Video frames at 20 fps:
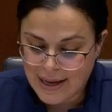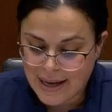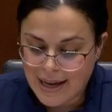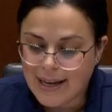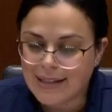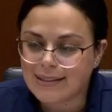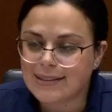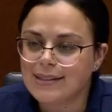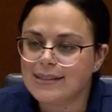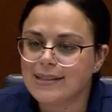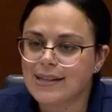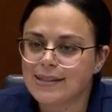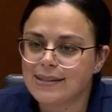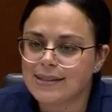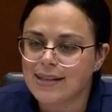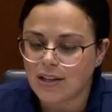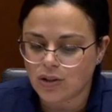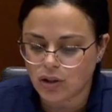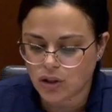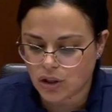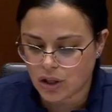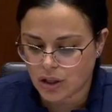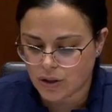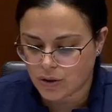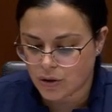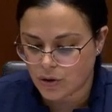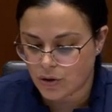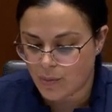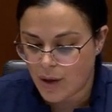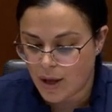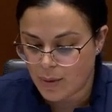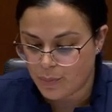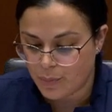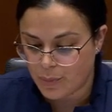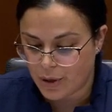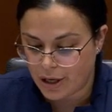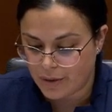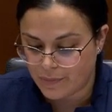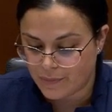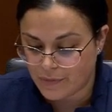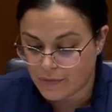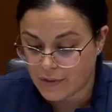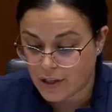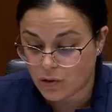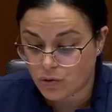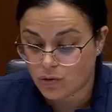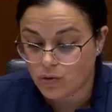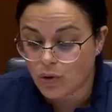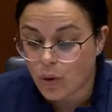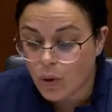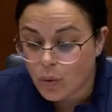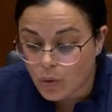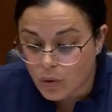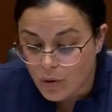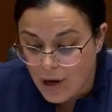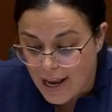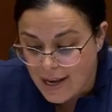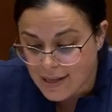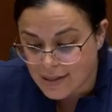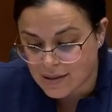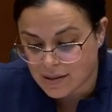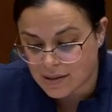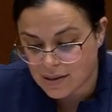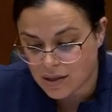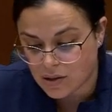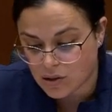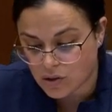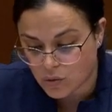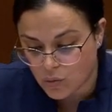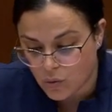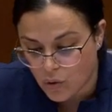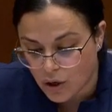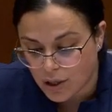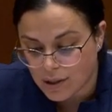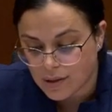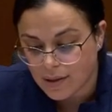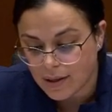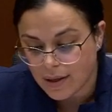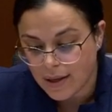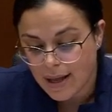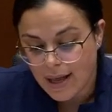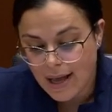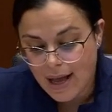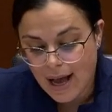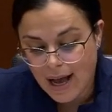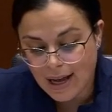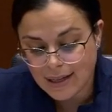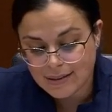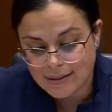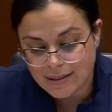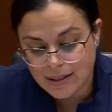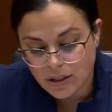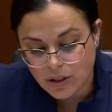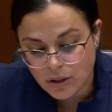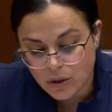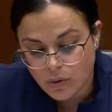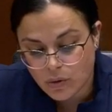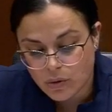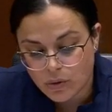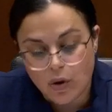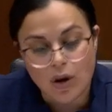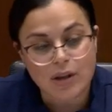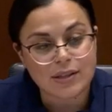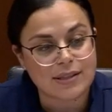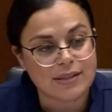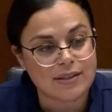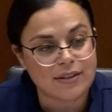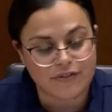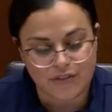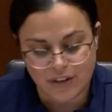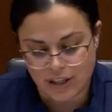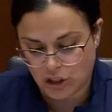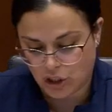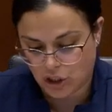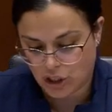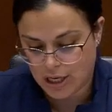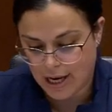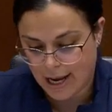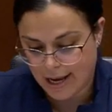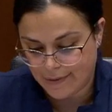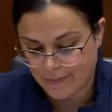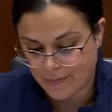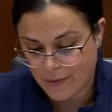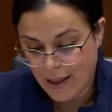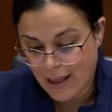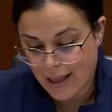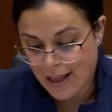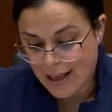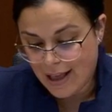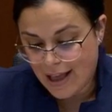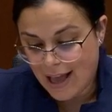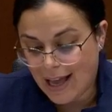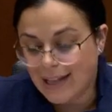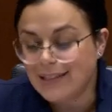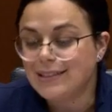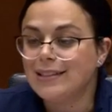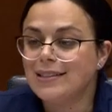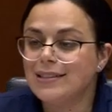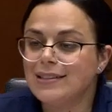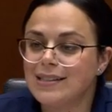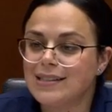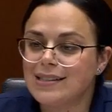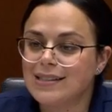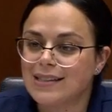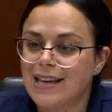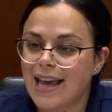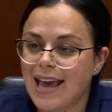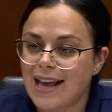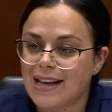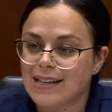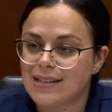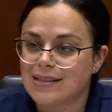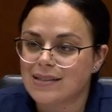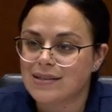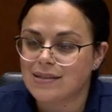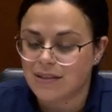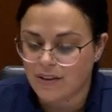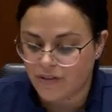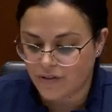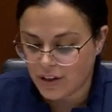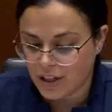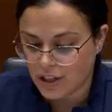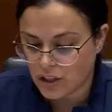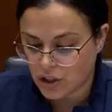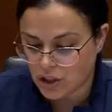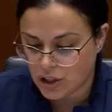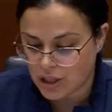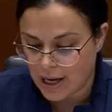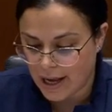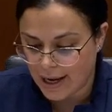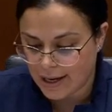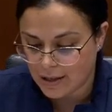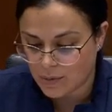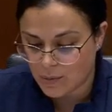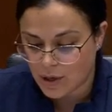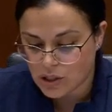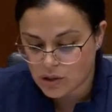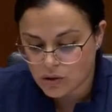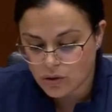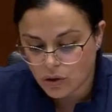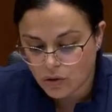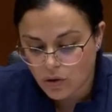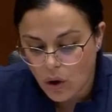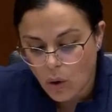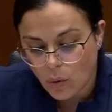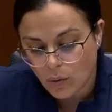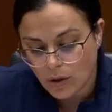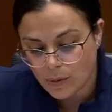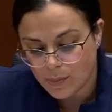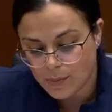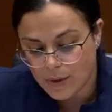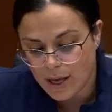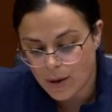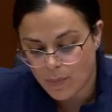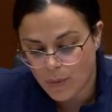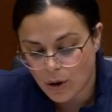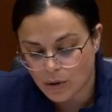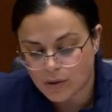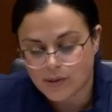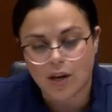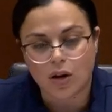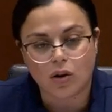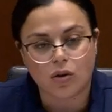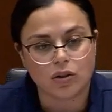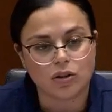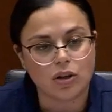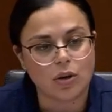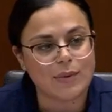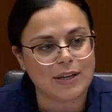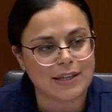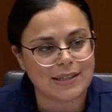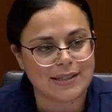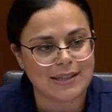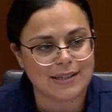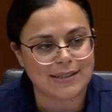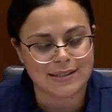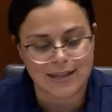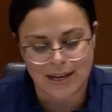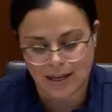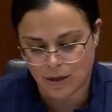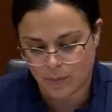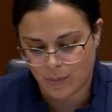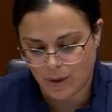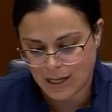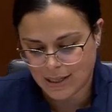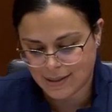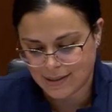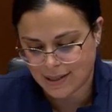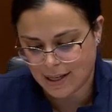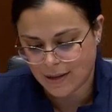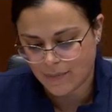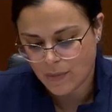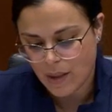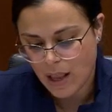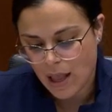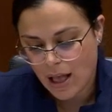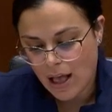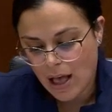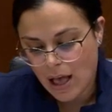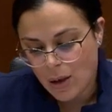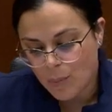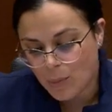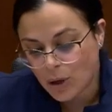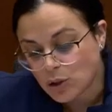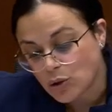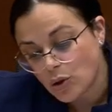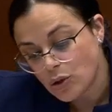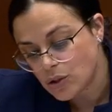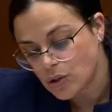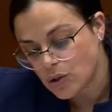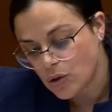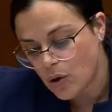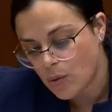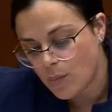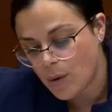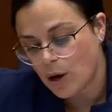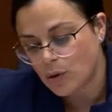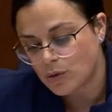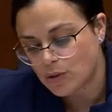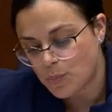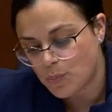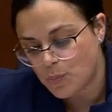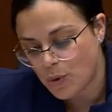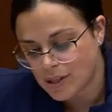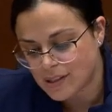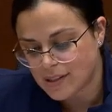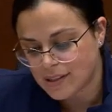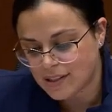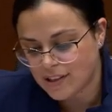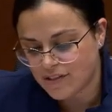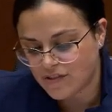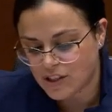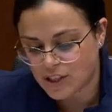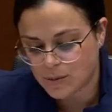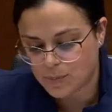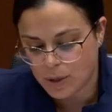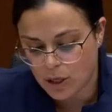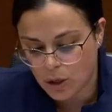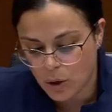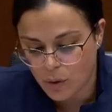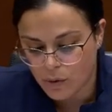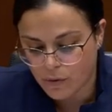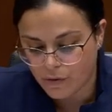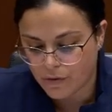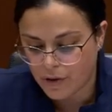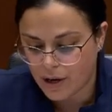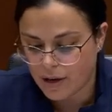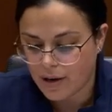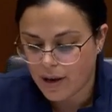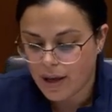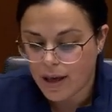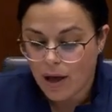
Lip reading: It is essential to remember that no race is won until you cross the finish line. And in this case, the finish line must not only be about economic sustainability, but also about the positive spillover